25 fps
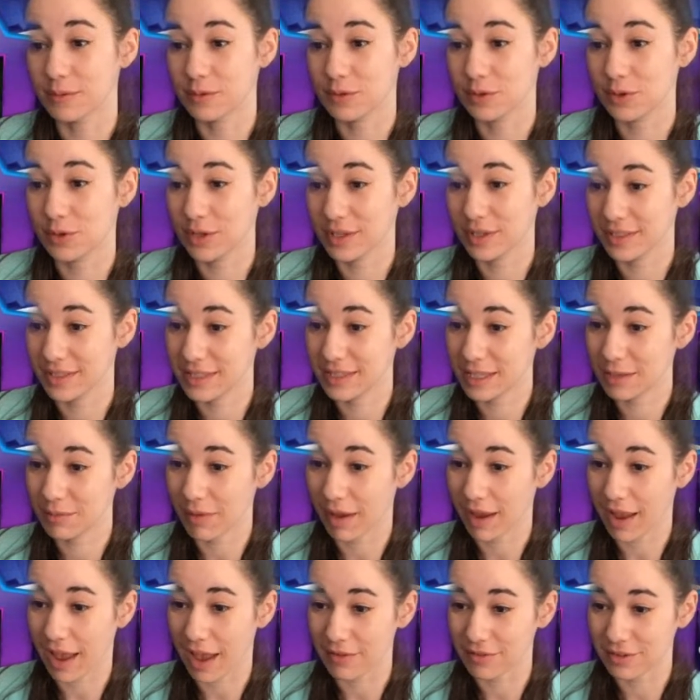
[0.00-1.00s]
So you can see
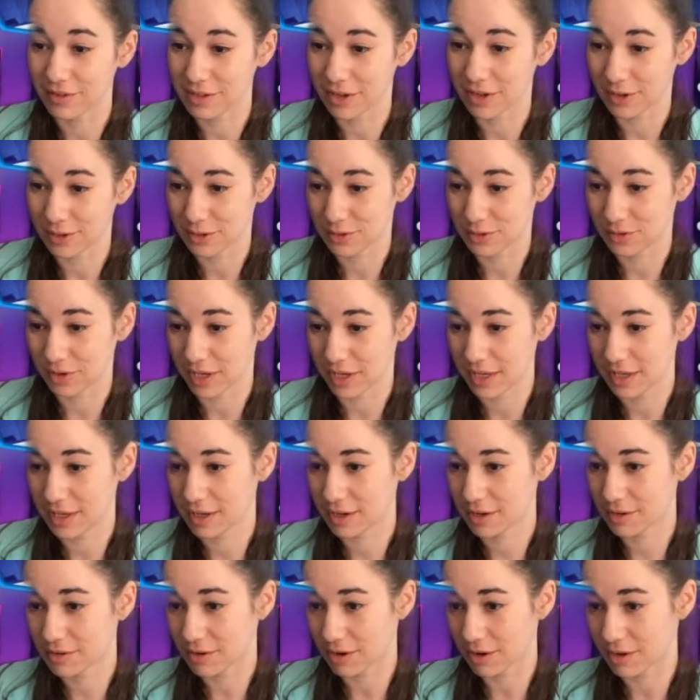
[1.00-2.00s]
my avatars are right
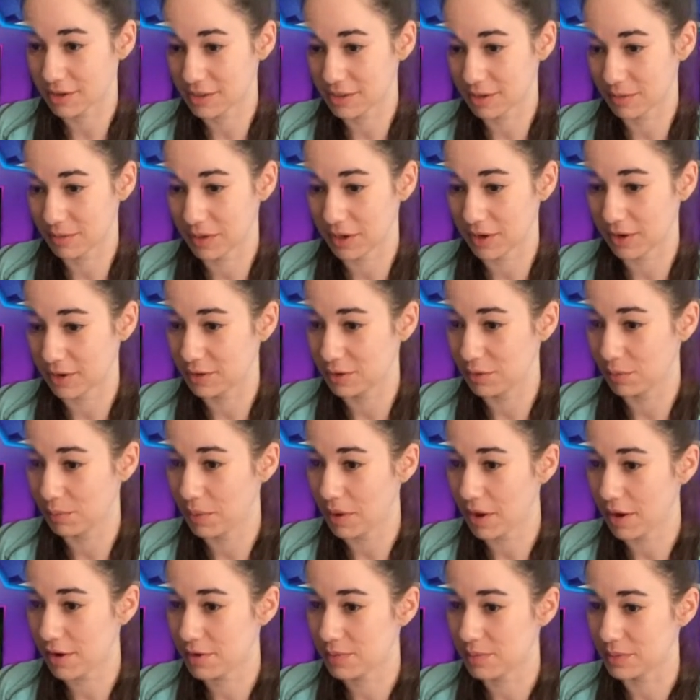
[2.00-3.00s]
here. There are some here at the
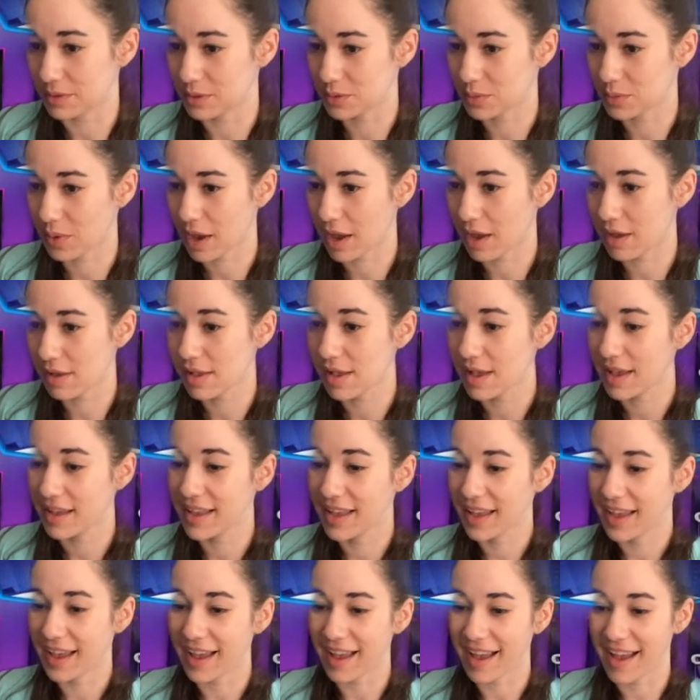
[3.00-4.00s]
bottom as well,
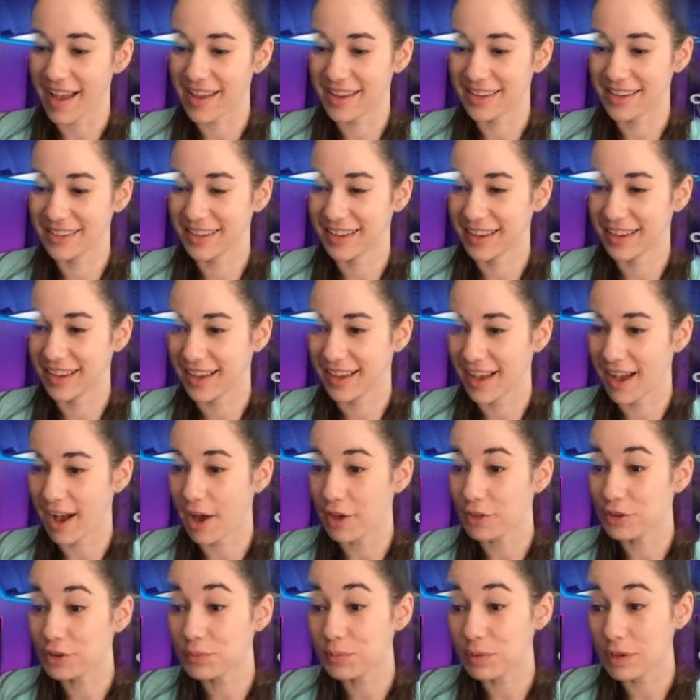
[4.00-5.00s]
and
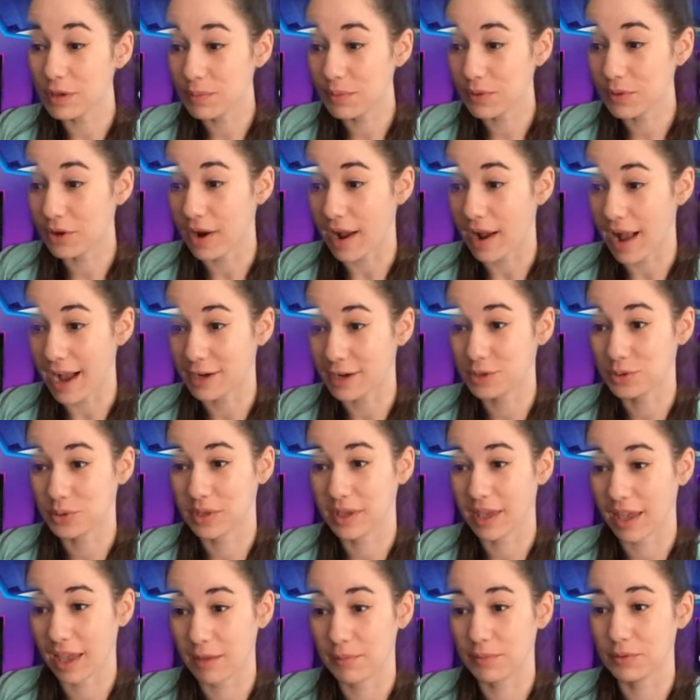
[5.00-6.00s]
other people are
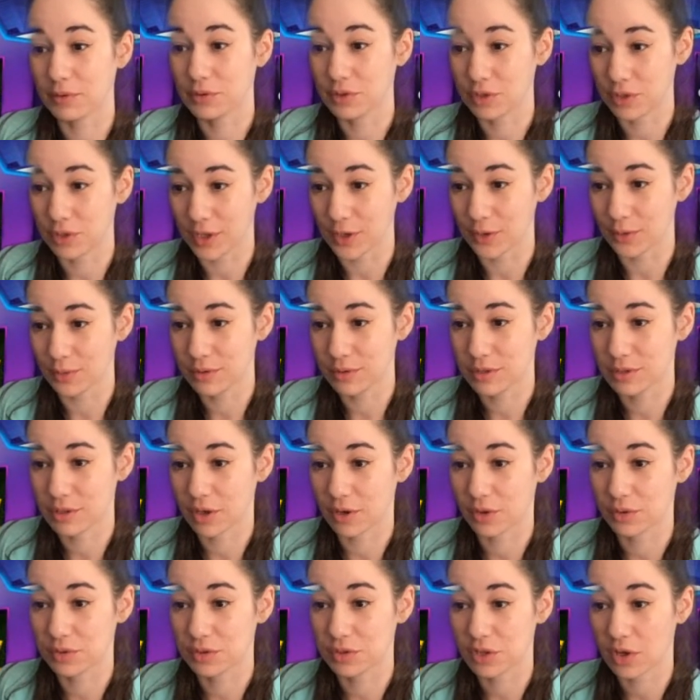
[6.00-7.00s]
actually able to use
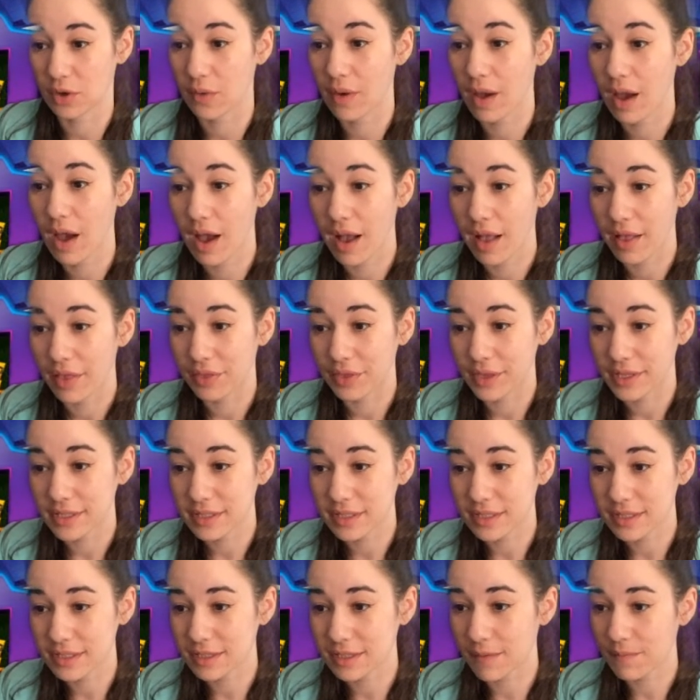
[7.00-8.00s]
those. So this
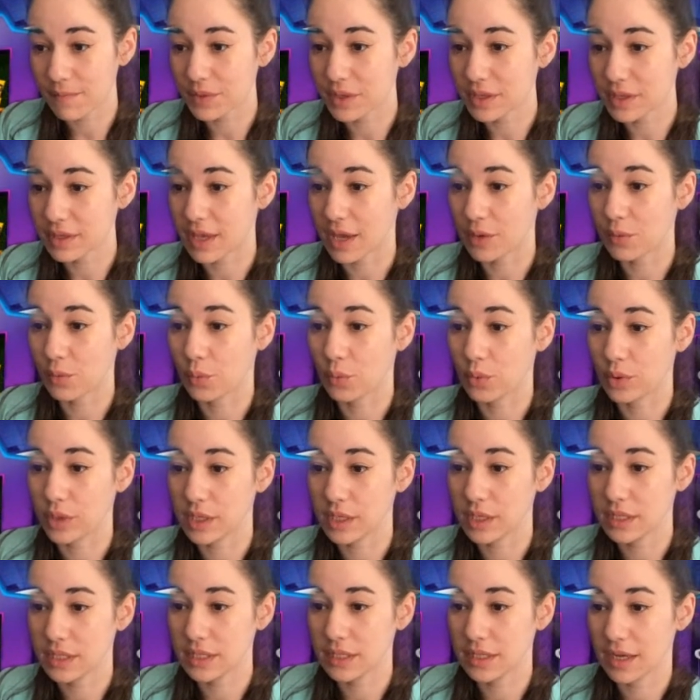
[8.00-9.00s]
is something that we
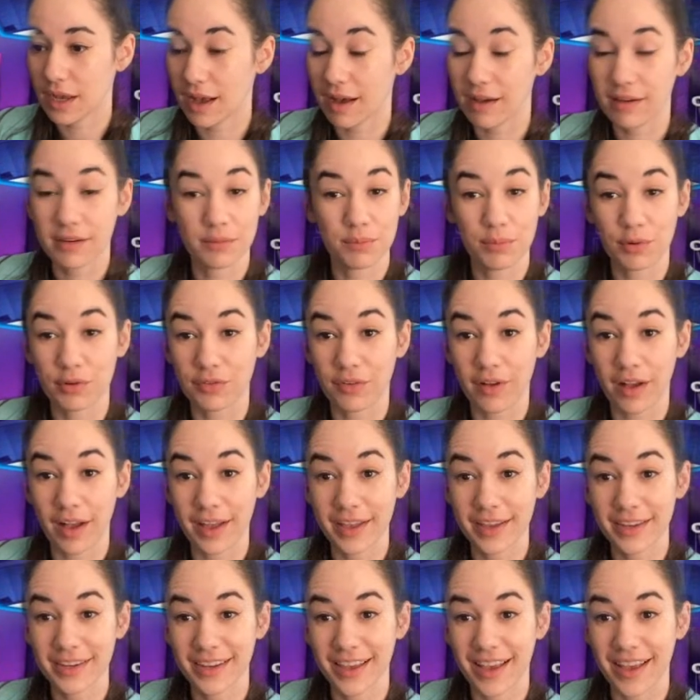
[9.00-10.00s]
did not
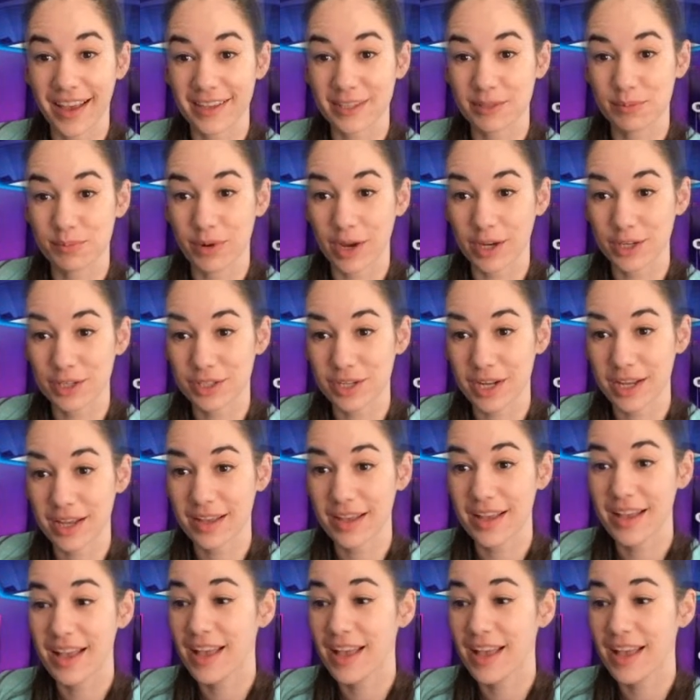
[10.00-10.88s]
provide as Breshna.